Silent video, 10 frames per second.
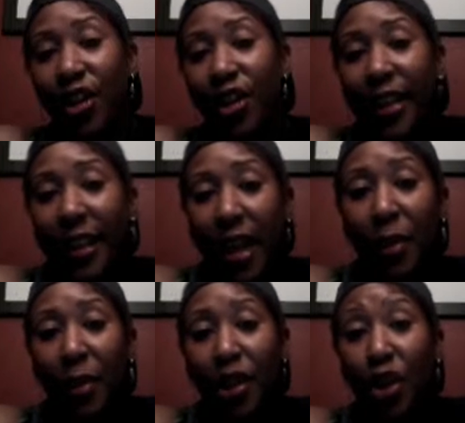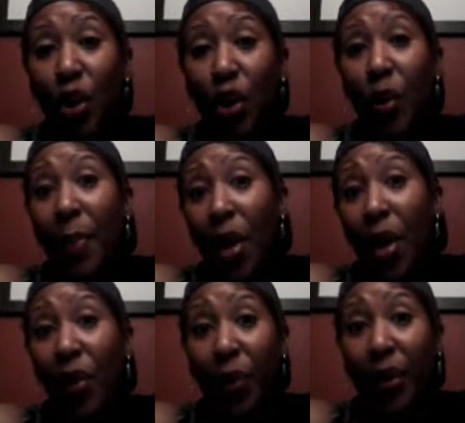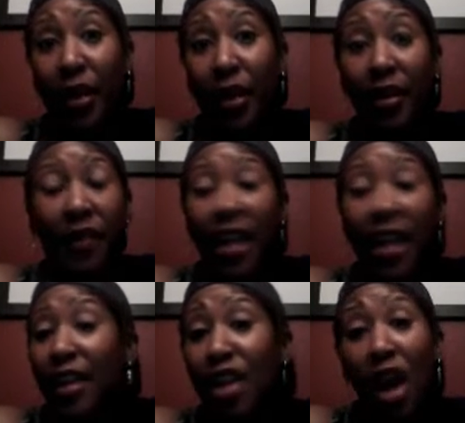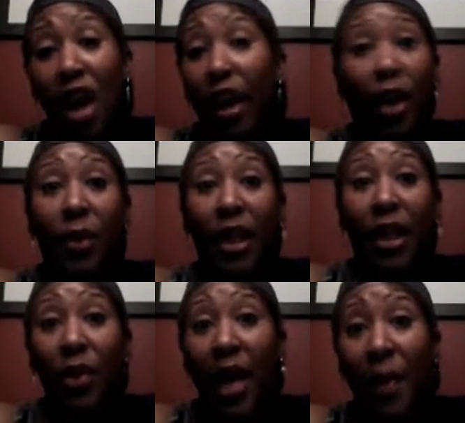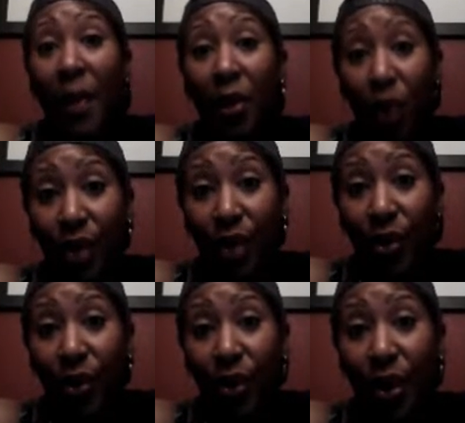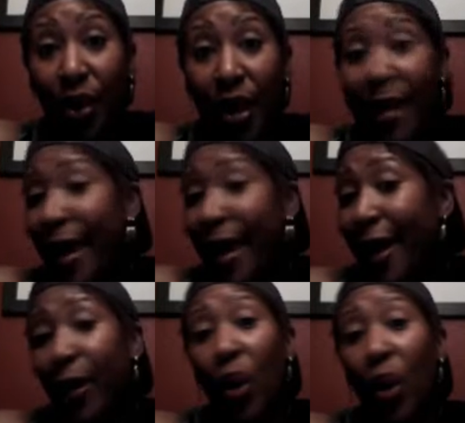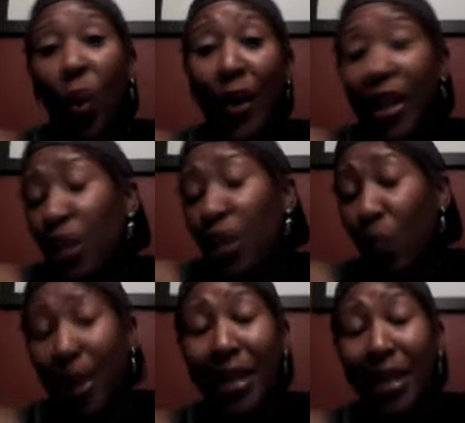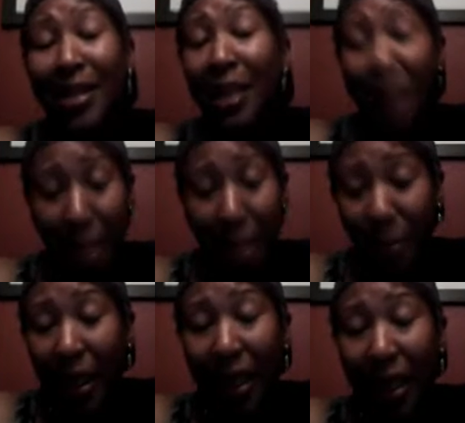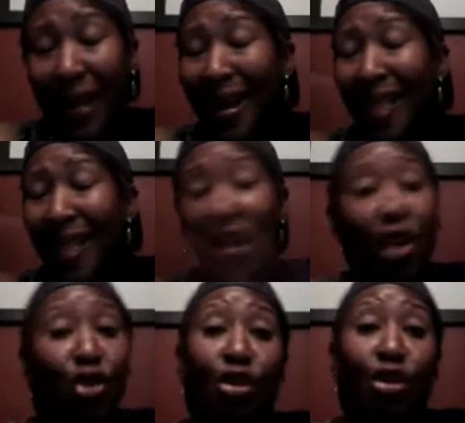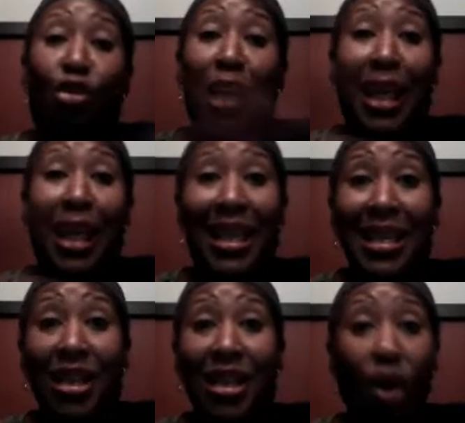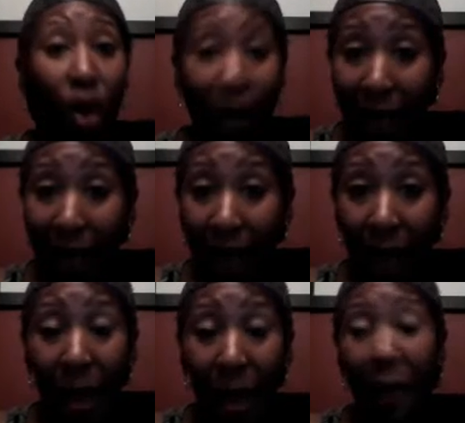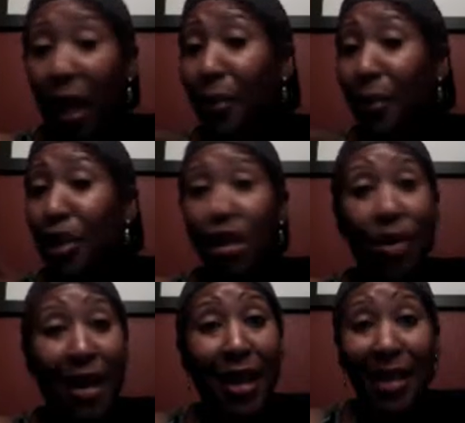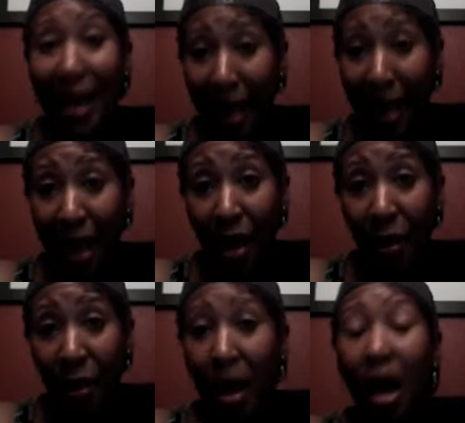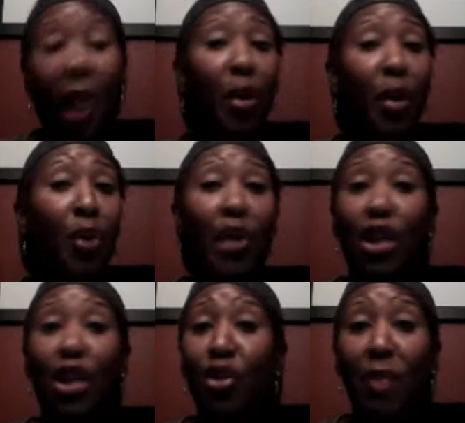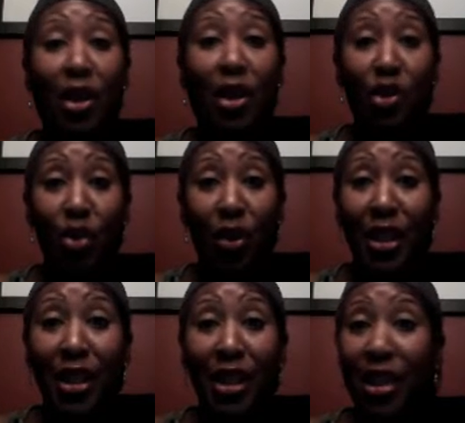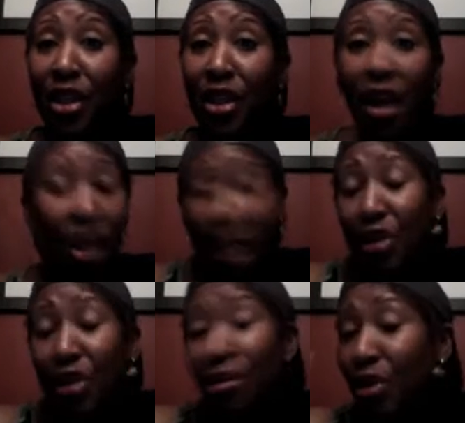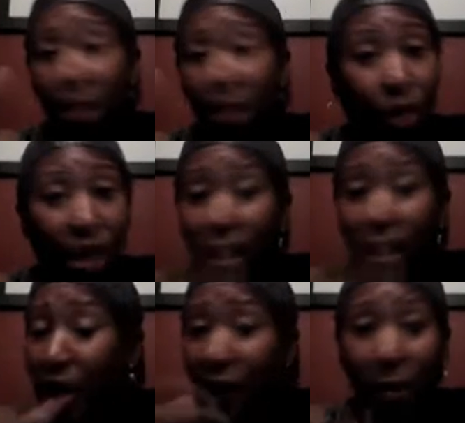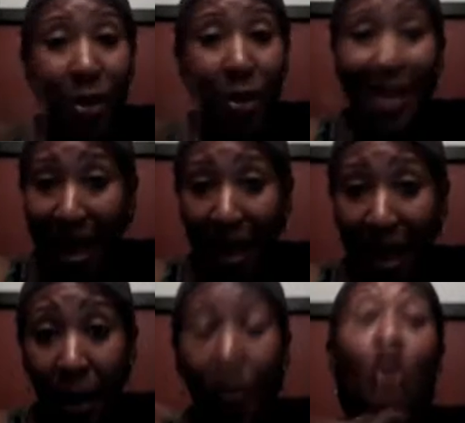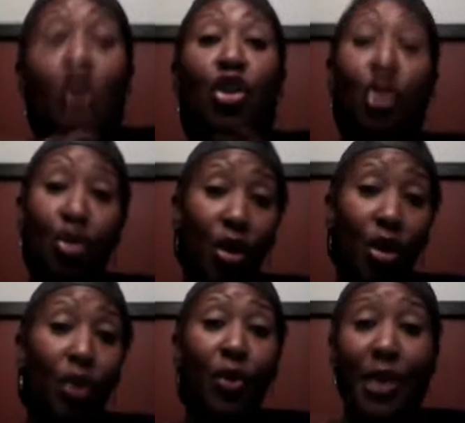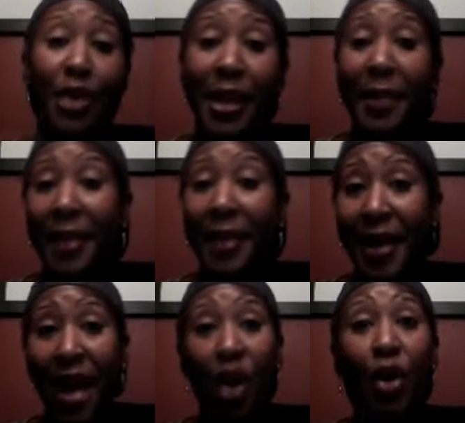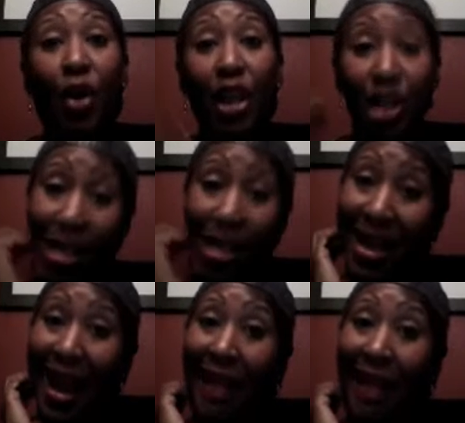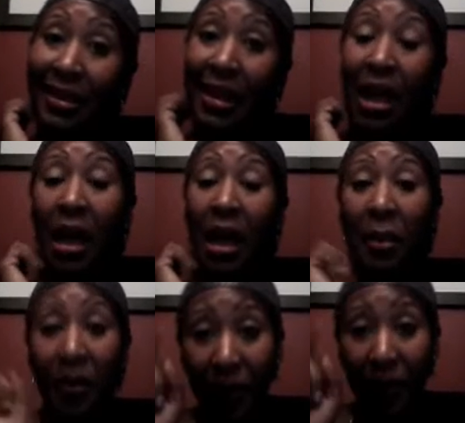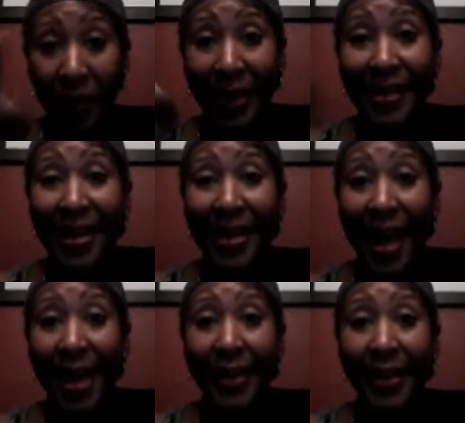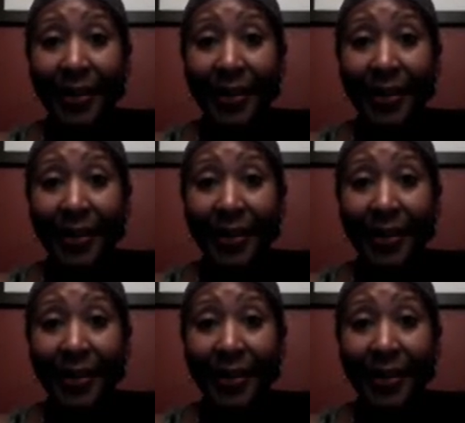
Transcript: Neat coming to you with part 3 of Y'all Ain't Gonna Believe What Happened to Russell. Now, with these readings, let me explain. There's no glitz or glam. I'm coming to you as I am. I'm going to read you my stories and you just as comfortable as I am. So you know the routine by now. Go get your snacks. But for me tonight,